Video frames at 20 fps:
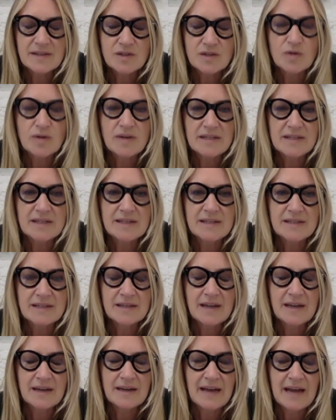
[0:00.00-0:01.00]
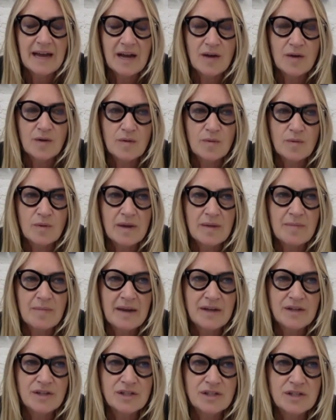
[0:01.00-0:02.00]
treated and how we
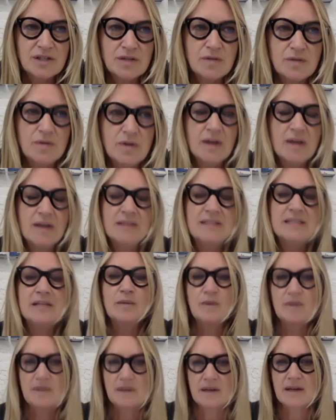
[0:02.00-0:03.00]
manage to deal with it.